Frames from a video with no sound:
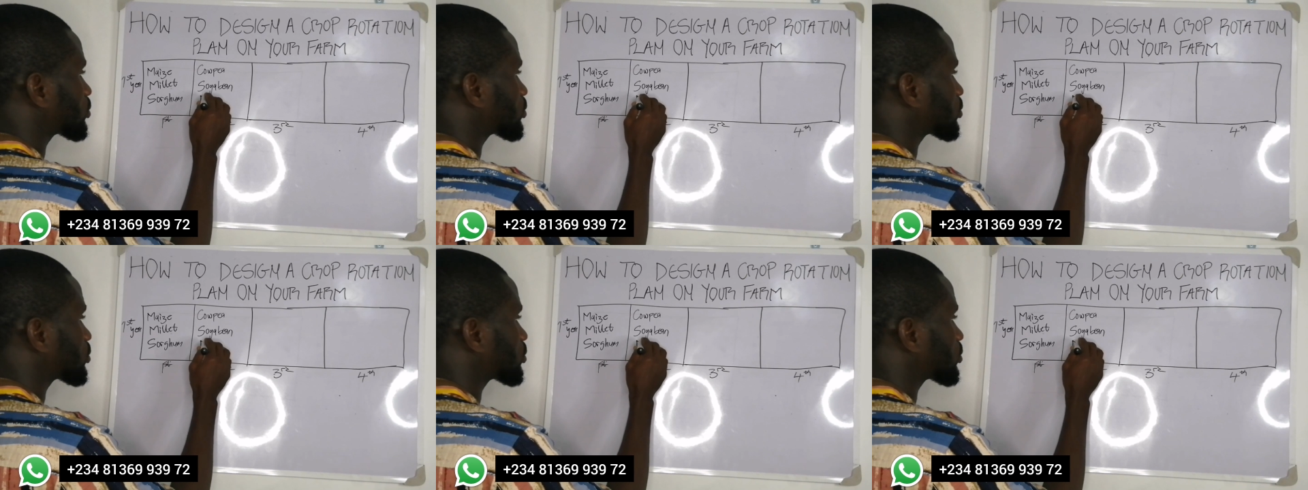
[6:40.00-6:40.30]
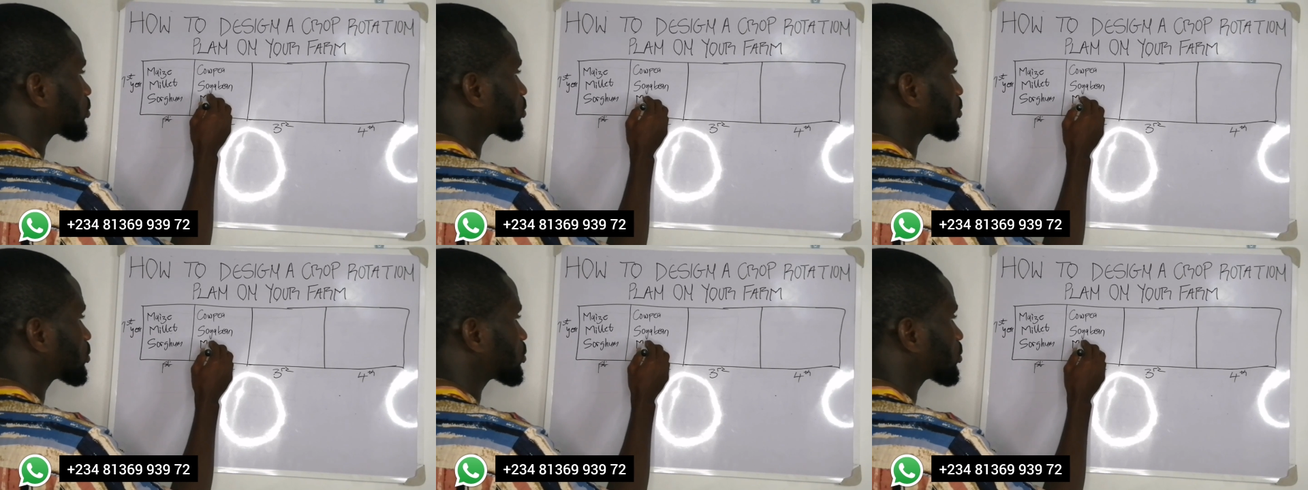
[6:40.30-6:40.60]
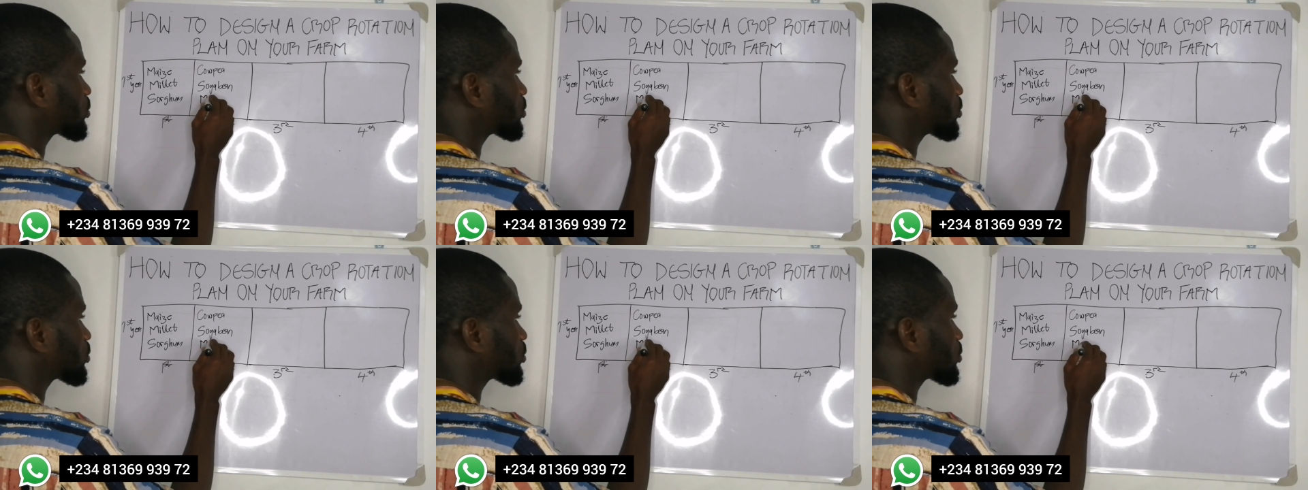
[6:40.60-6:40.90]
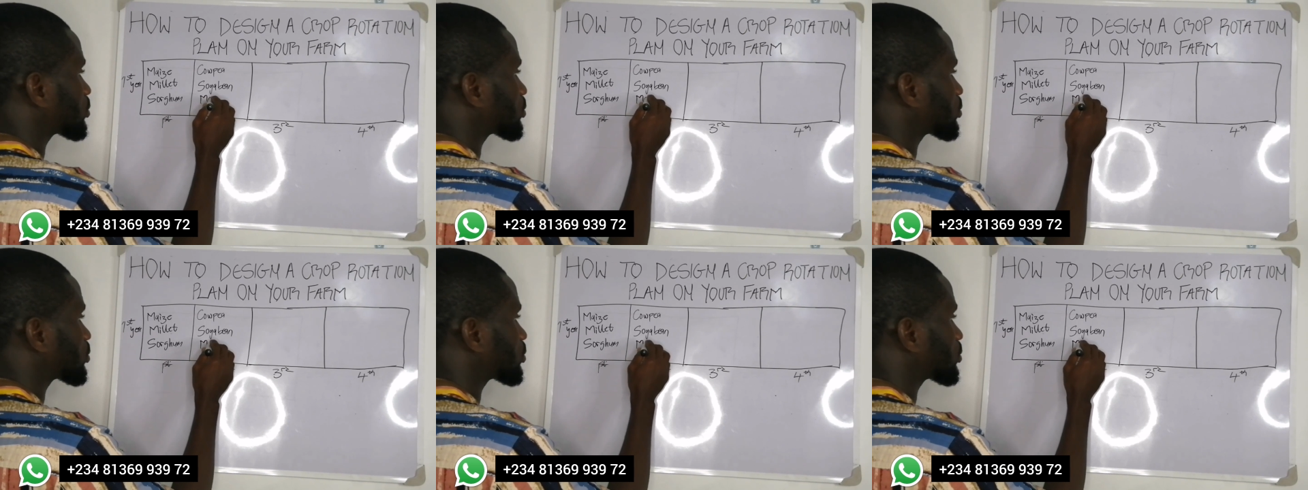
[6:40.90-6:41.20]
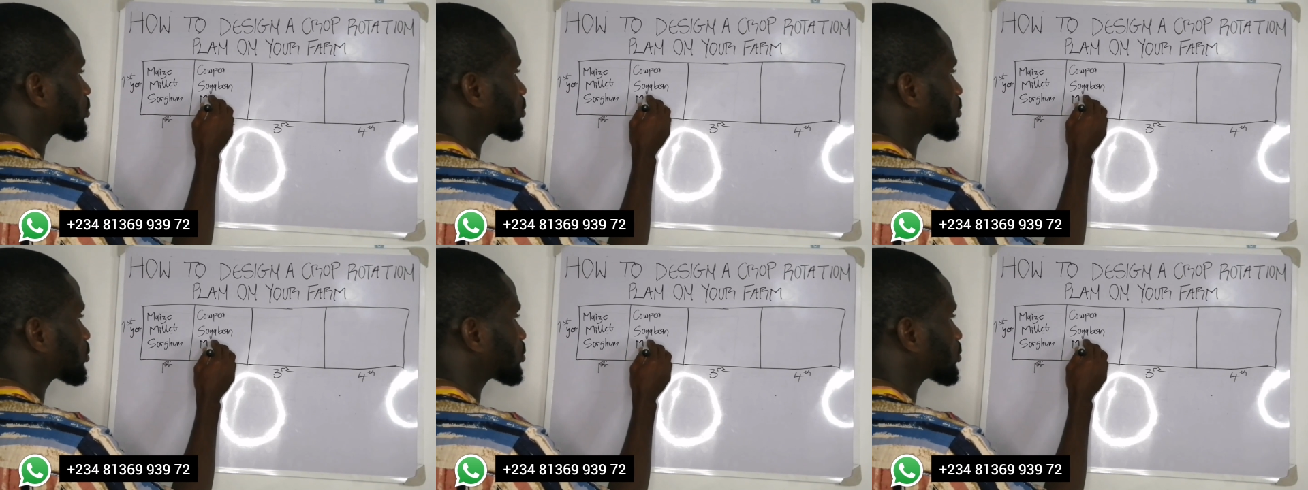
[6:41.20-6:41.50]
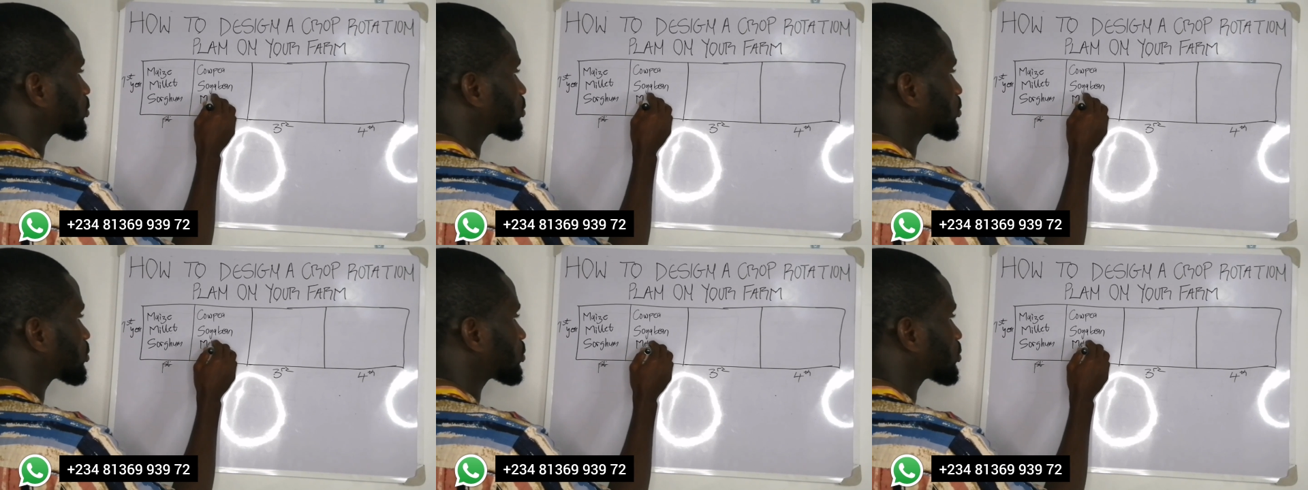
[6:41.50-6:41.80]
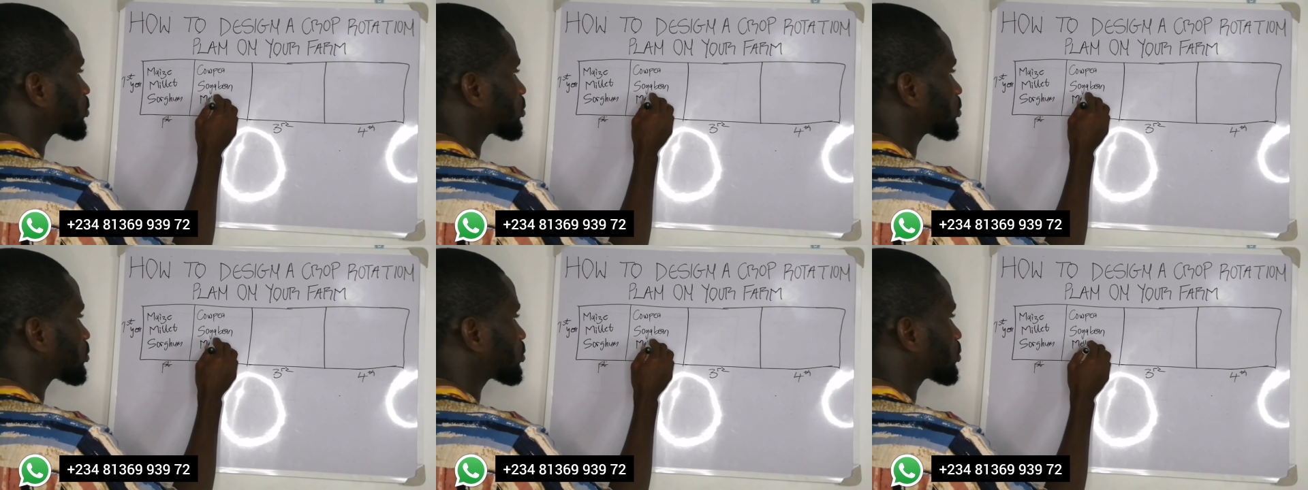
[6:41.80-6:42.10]

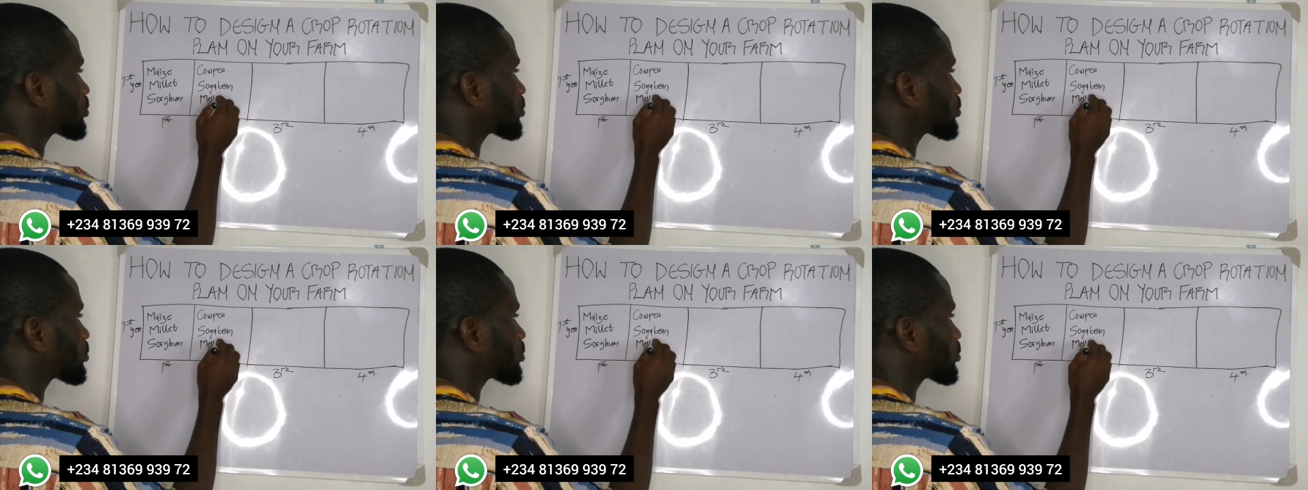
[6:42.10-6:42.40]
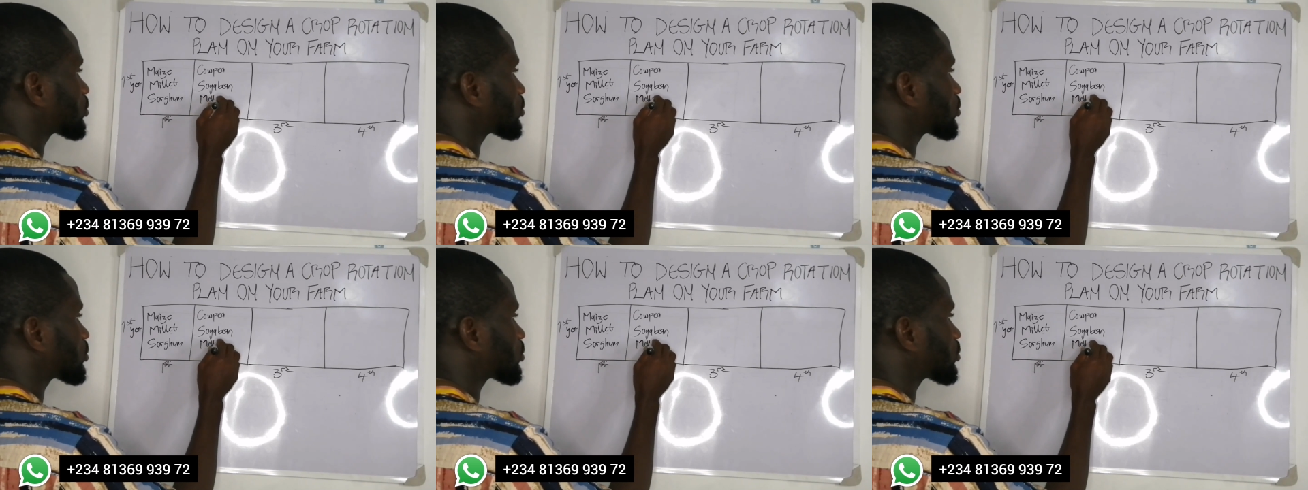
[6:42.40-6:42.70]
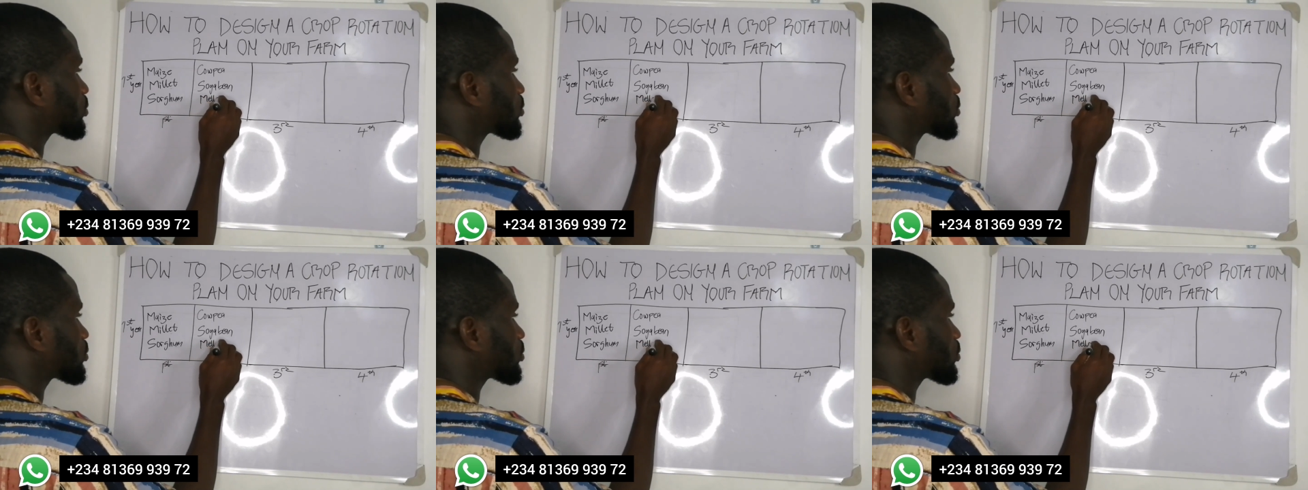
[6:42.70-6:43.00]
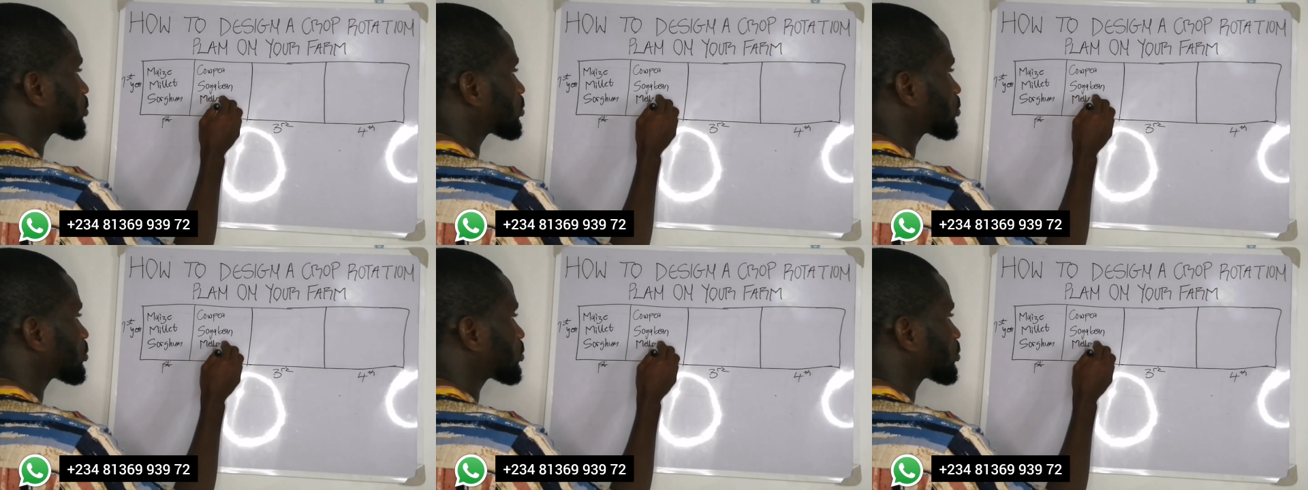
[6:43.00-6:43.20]
(silence)